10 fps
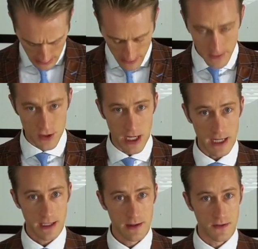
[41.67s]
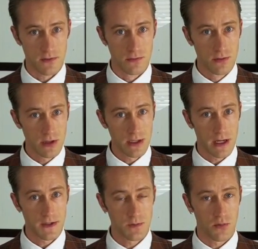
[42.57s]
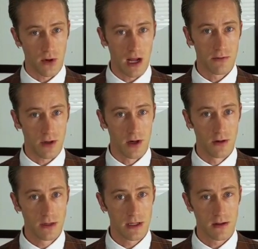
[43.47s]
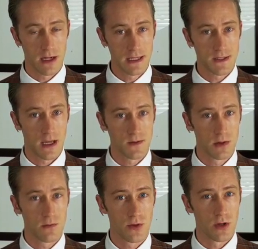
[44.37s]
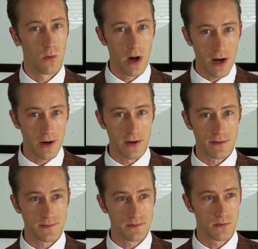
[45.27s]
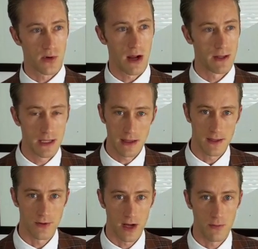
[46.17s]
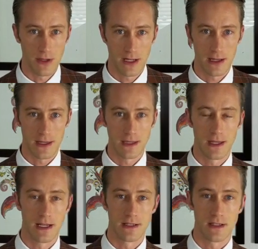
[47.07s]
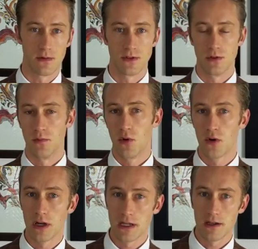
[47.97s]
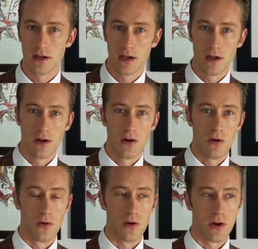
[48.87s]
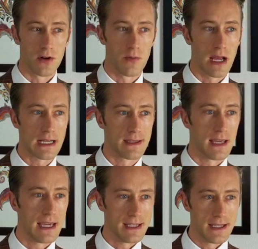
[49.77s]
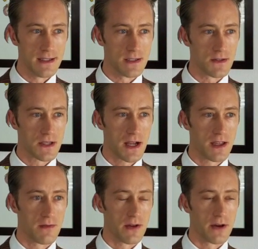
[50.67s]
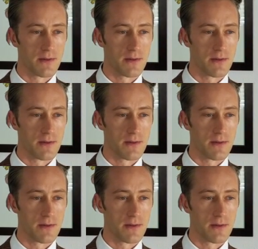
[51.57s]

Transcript: this jacket is a really nice brown coat, and a lot of times we don't really wear brown anything, right? We kind of think that it's a little too boring, or back in the 80s it was kind of,